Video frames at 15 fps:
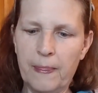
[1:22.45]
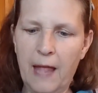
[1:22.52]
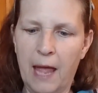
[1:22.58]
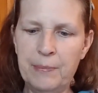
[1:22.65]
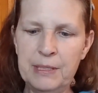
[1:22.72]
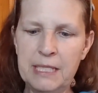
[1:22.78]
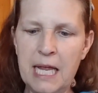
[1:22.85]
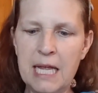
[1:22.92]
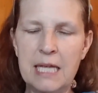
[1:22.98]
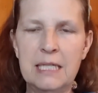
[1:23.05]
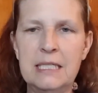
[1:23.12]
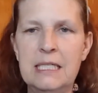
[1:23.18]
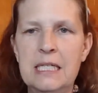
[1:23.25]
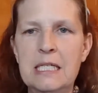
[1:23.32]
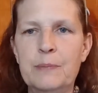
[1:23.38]
I've been taking
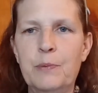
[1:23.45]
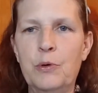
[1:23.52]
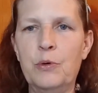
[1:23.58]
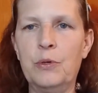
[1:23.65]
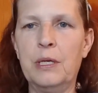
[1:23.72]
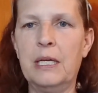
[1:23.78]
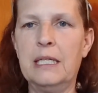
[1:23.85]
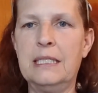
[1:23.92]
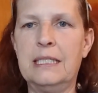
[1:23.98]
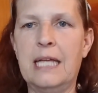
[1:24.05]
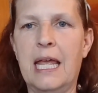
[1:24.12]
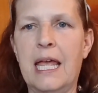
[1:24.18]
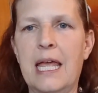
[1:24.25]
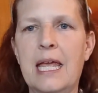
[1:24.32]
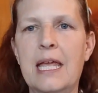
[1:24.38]
a teaspoon a
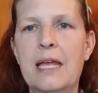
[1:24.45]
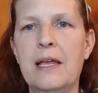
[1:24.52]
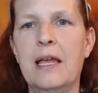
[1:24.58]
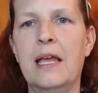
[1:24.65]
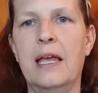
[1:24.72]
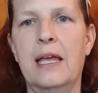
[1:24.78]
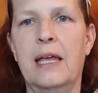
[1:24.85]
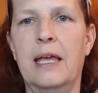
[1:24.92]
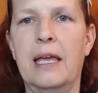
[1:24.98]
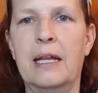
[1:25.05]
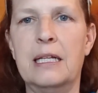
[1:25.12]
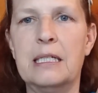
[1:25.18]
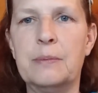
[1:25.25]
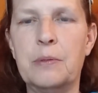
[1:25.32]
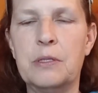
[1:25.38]
day
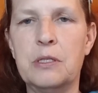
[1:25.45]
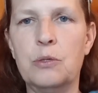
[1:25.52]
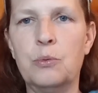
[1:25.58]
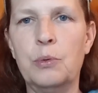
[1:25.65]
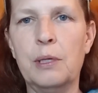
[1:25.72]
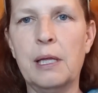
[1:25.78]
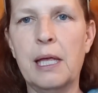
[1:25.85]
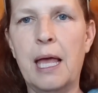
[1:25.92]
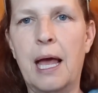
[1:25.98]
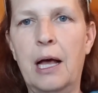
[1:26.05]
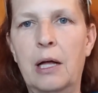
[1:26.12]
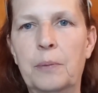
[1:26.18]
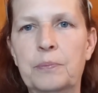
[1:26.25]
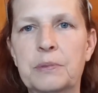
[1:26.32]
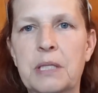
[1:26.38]
and it's supposed to really
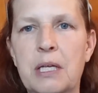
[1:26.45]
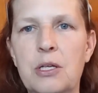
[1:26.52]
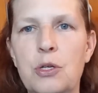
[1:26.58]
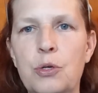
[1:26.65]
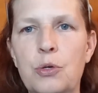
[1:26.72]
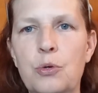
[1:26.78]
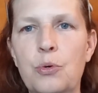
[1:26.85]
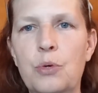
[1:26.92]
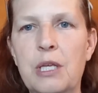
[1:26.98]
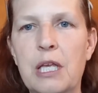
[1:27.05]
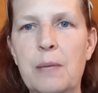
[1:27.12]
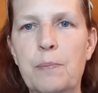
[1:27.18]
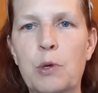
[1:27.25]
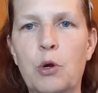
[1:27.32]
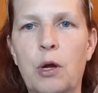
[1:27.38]
help to
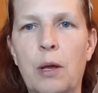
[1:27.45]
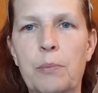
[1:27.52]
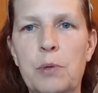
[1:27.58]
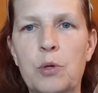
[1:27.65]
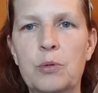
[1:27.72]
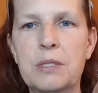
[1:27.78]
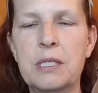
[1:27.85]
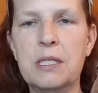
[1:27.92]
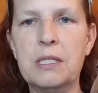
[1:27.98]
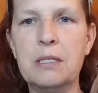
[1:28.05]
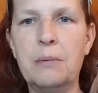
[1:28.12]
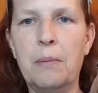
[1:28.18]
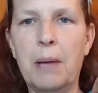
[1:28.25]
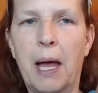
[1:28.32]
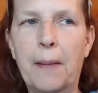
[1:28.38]
keep your immune
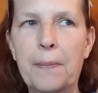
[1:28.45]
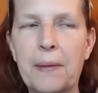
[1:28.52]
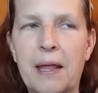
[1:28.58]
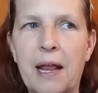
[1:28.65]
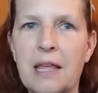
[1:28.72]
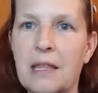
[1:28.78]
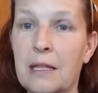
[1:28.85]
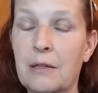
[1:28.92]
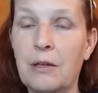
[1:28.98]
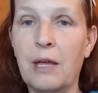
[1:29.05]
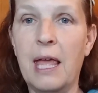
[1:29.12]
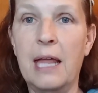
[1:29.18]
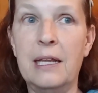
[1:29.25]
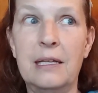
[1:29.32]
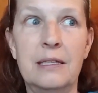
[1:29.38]
system up. And I think
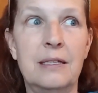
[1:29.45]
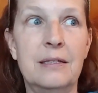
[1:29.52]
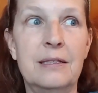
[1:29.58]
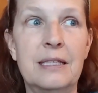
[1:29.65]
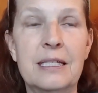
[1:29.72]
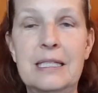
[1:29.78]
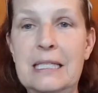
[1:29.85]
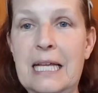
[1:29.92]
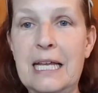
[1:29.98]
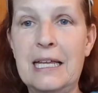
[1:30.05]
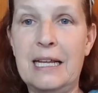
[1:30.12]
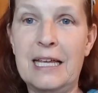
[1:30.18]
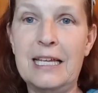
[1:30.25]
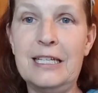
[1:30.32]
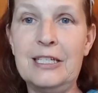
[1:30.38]
in this day
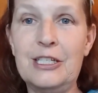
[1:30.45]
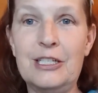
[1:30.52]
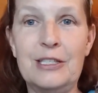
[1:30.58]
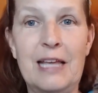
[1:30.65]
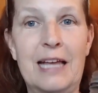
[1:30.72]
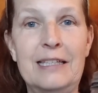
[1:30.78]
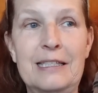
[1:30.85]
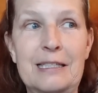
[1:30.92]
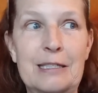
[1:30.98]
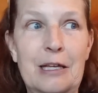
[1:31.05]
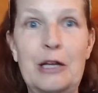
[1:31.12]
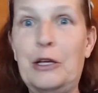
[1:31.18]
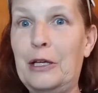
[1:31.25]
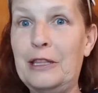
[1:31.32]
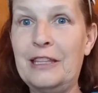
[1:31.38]
and age, that's
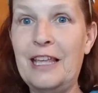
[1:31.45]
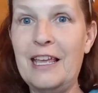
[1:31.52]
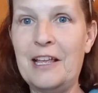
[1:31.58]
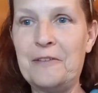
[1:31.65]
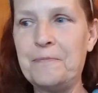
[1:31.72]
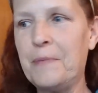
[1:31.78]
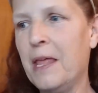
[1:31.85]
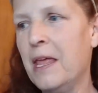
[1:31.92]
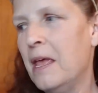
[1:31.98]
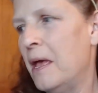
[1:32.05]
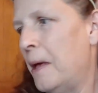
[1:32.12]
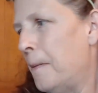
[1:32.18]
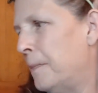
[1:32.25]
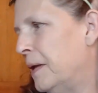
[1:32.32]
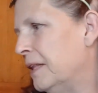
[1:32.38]
a good thing.
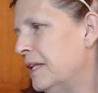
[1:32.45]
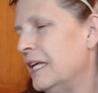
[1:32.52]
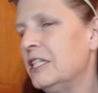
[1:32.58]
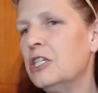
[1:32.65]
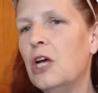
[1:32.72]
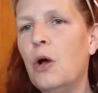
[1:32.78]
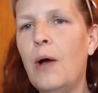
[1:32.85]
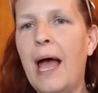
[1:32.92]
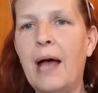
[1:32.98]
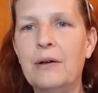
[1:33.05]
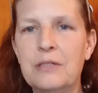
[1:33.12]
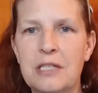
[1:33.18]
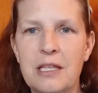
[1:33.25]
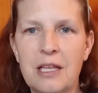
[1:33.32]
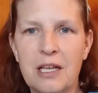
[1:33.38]
But let's go
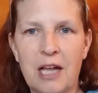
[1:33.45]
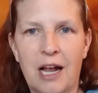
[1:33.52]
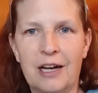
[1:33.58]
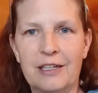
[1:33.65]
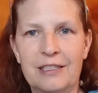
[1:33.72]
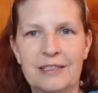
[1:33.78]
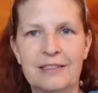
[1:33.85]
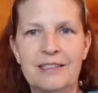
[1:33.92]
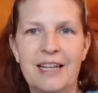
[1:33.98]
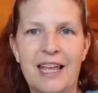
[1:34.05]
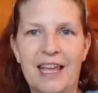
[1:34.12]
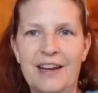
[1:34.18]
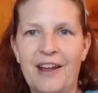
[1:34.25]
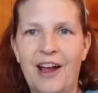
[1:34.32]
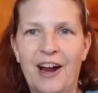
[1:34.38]
out to the garden
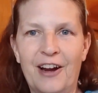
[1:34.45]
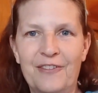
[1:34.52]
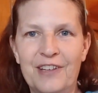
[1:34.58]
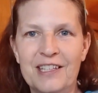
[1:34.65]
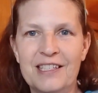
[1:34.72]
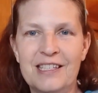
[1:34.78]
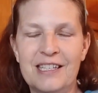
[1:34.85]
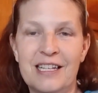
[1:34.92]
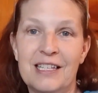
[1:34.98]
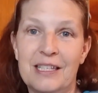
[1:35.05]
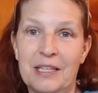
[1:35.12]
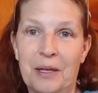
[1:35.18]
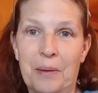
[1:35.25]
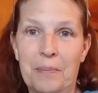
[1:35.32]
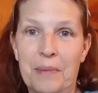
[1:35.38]
and harvest
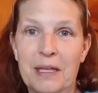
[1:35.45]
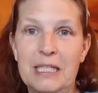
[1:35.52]
some